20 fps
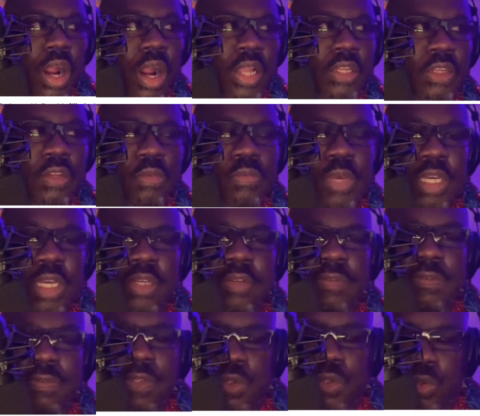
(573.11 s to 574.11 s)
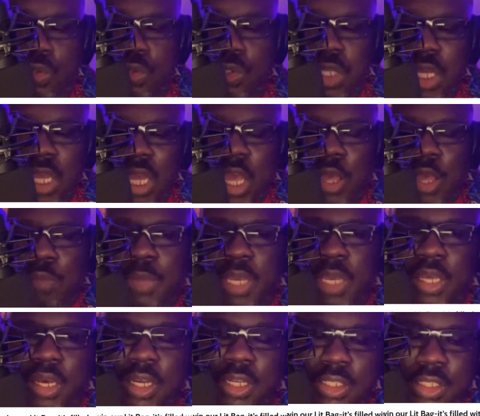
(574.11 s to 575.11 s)
are a little bit confused
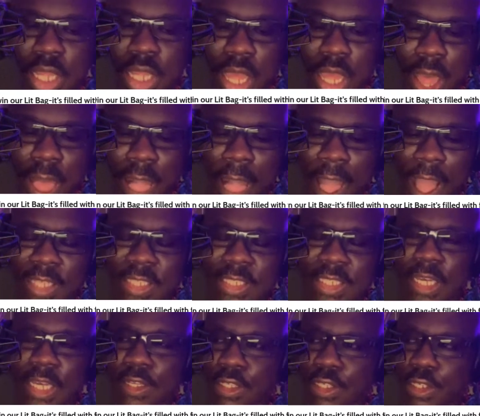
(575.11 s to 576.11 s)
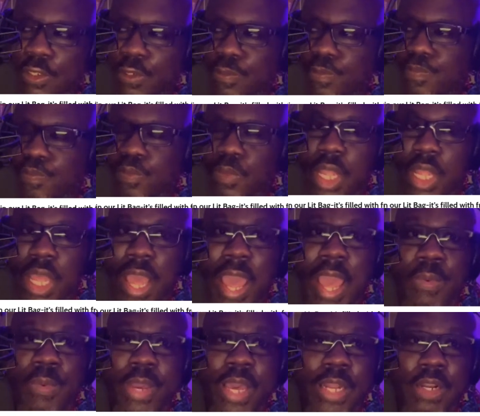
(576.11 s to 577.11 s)
because I tell you,
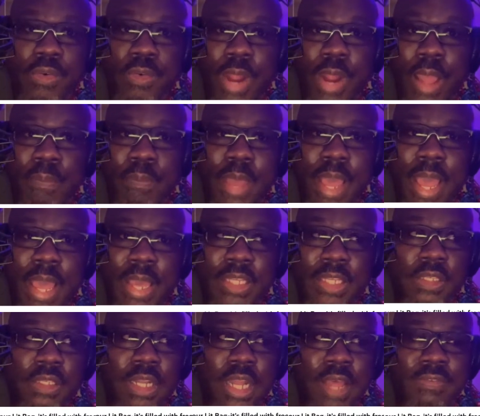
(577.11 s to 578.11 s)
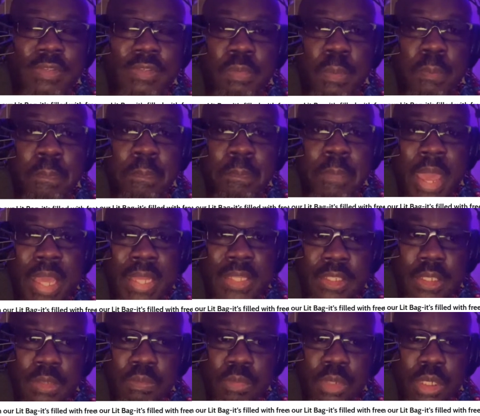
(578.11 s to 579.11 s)
hey, we got a grab bag. It's going to have some
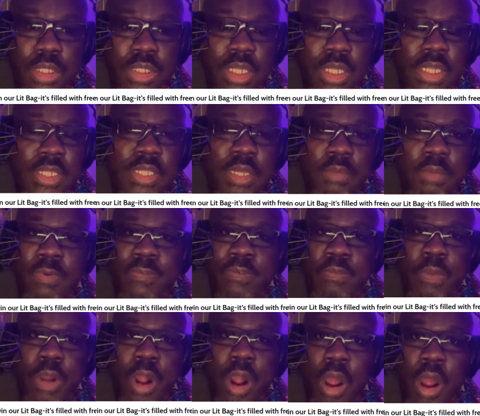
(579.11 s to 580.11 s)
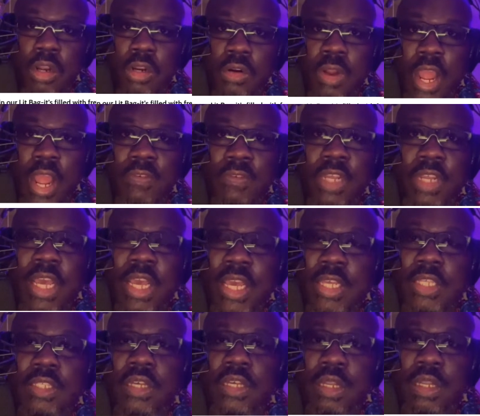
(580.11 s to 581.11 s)
amazing books in it. Some of them are autographed.
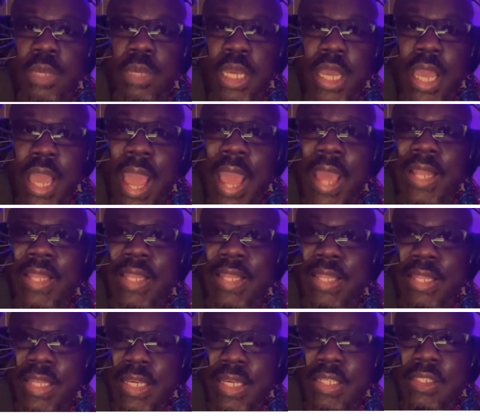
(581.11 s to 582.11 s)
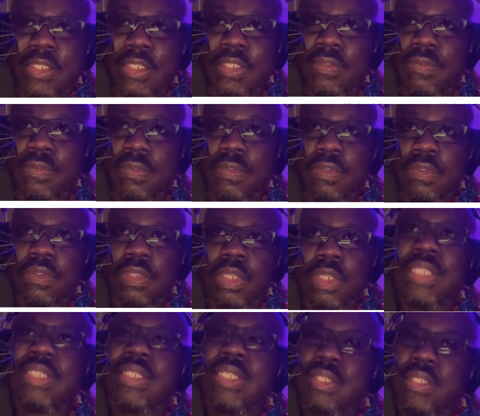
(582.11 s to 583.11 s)
It's going to be at least,
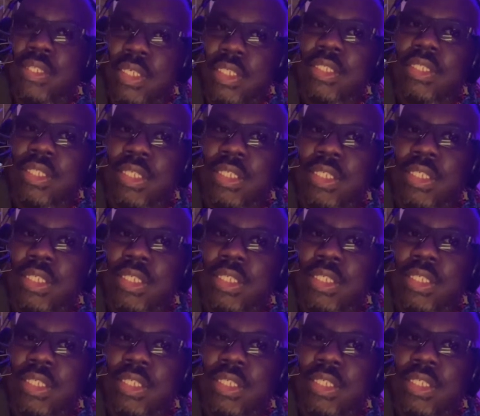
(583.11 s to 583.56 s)
it's, it's